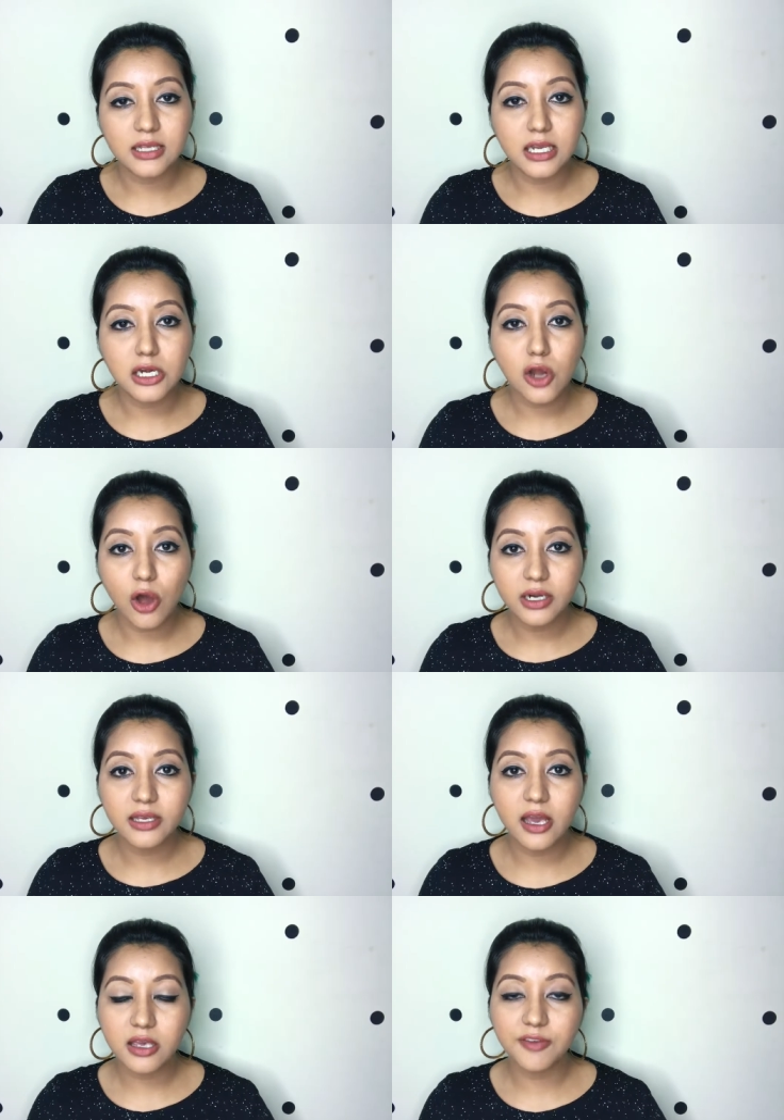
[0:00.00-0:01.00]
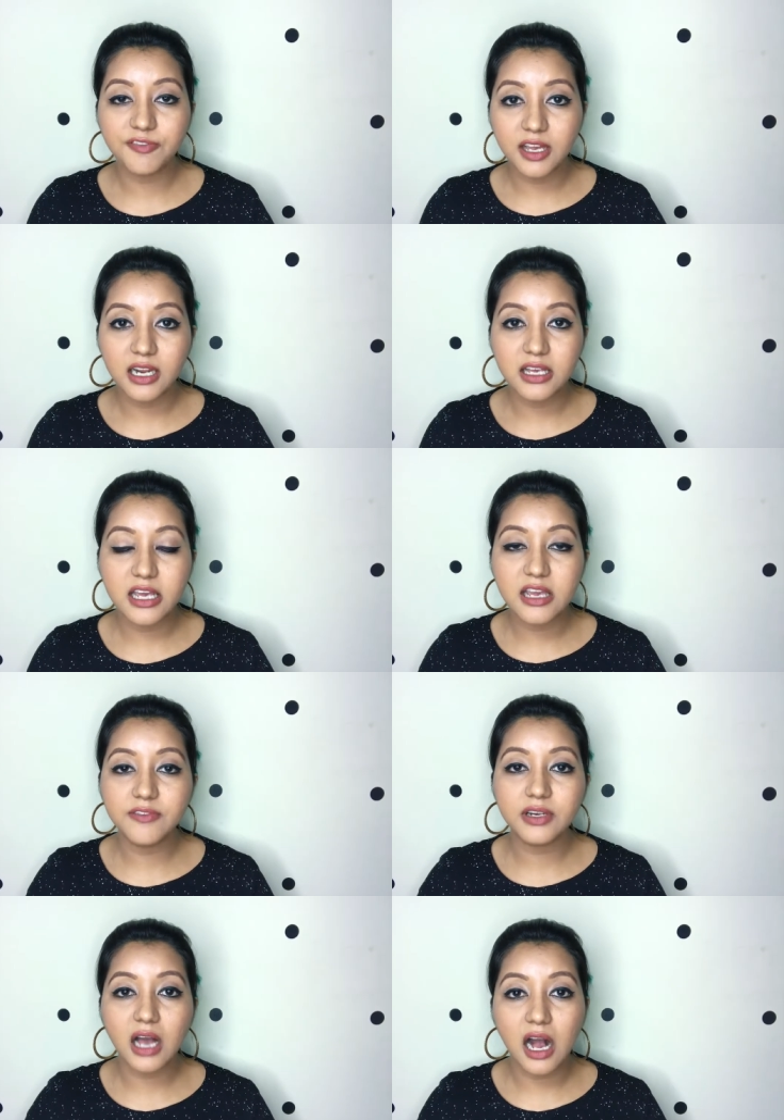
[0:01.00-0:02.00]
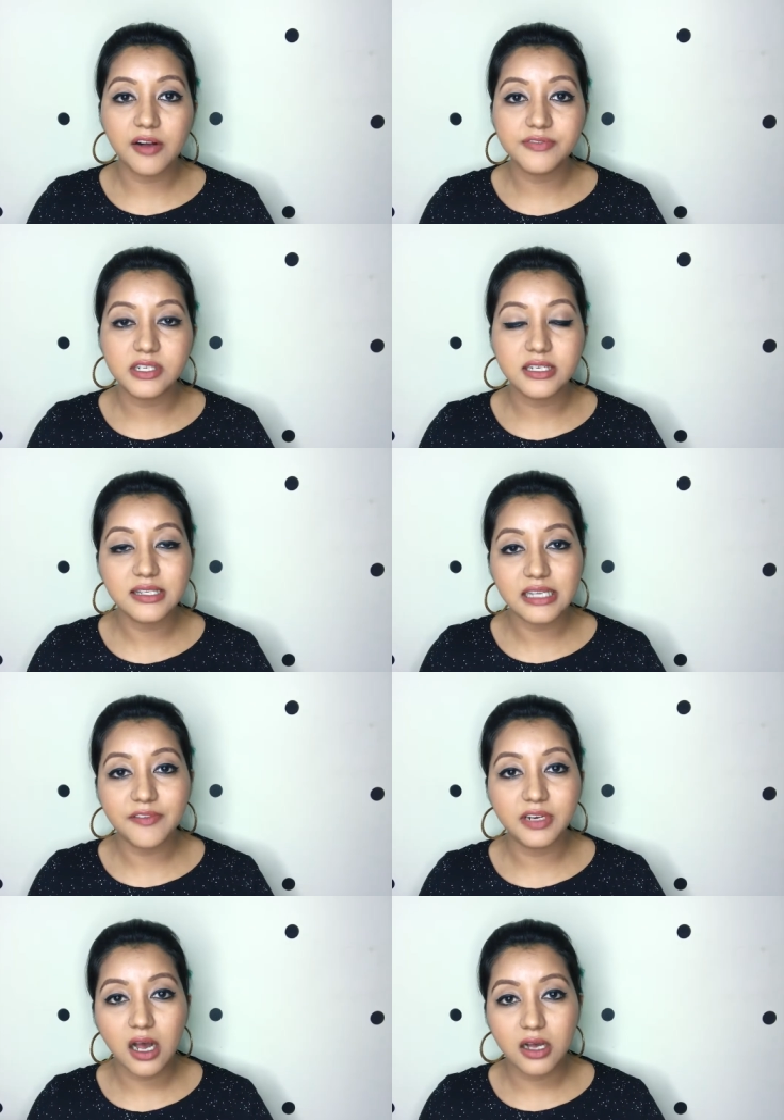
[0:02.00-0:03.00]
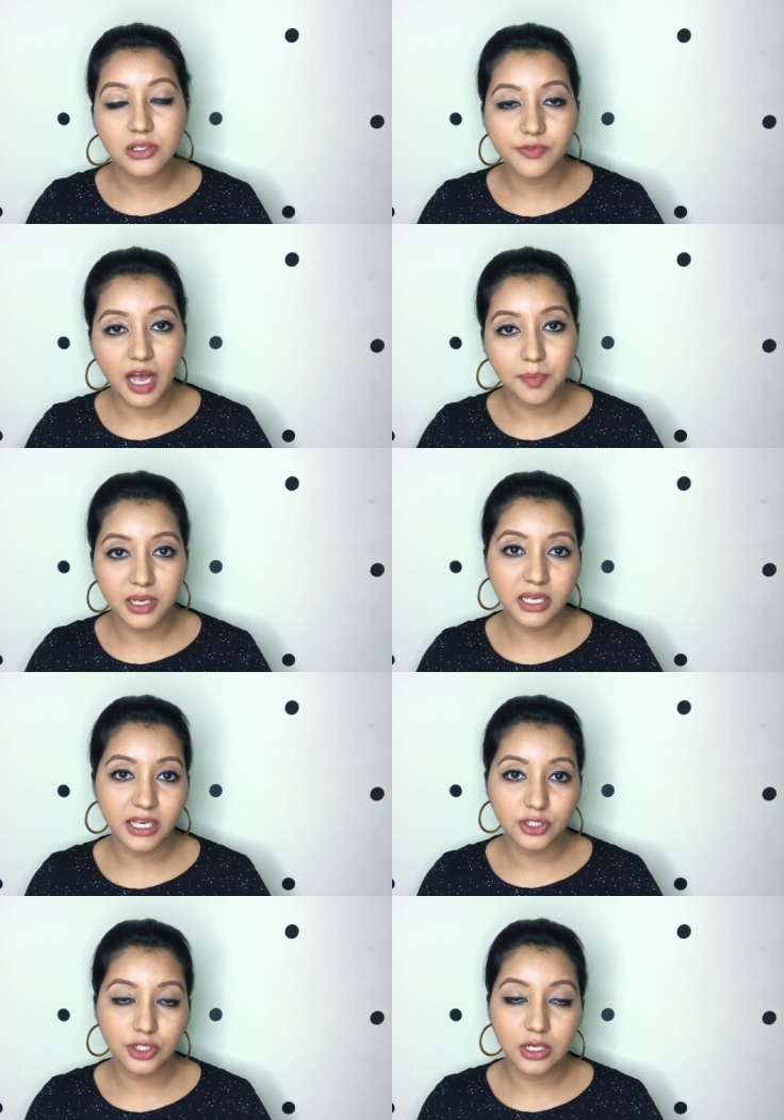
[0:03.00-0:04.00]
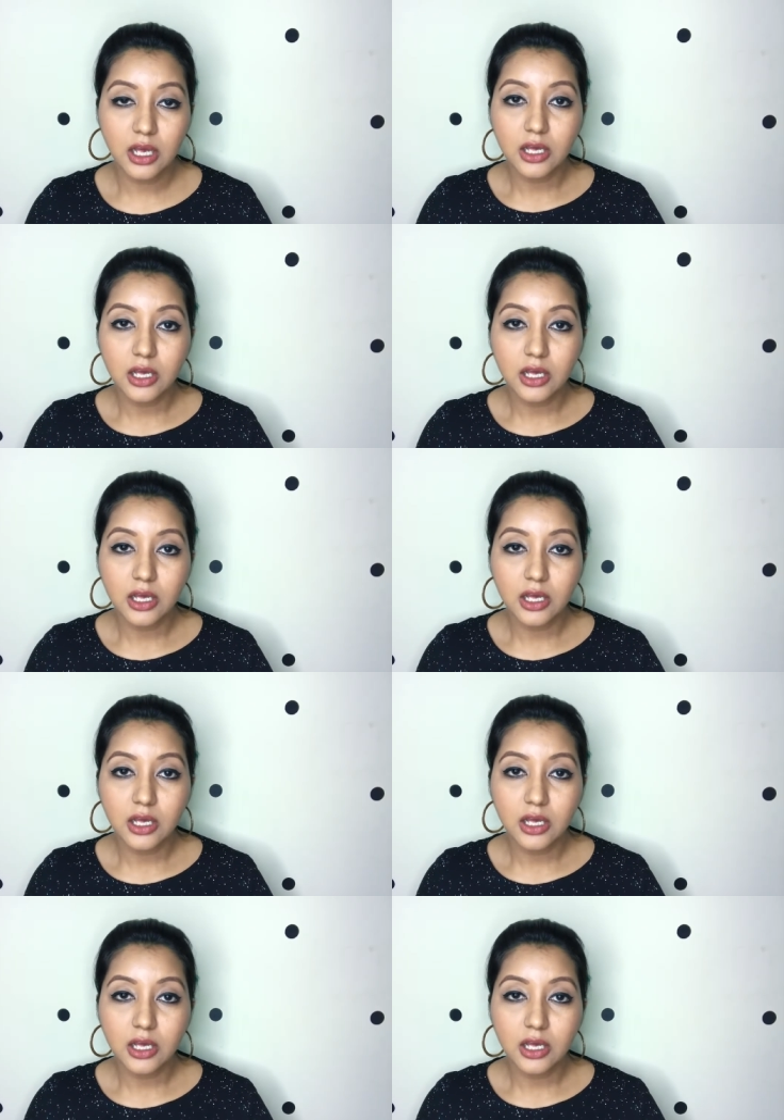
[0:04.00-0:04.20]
the non-cakey feeling even after 7 hours of application